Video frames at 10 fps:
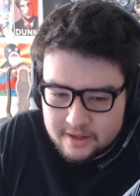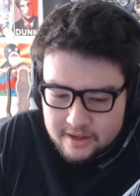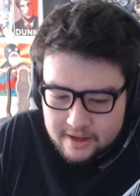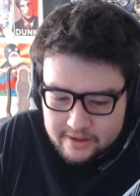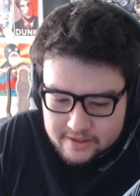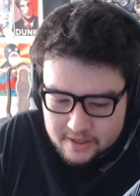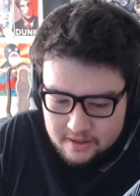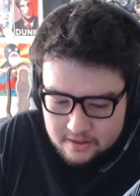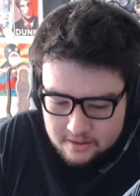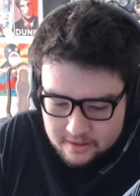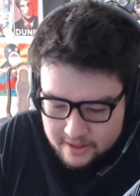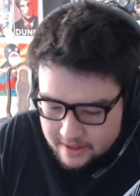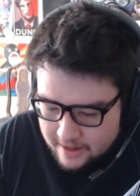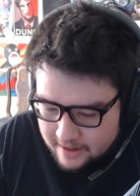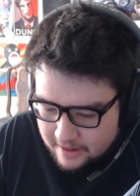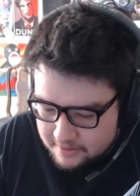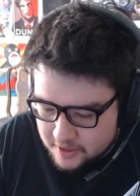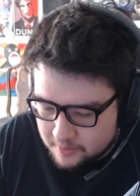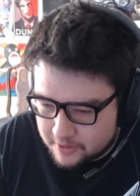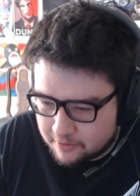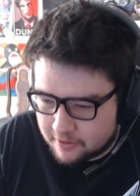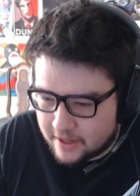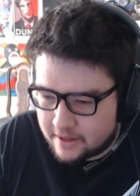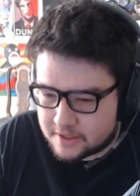And he's like, oh, okay, I have something for that.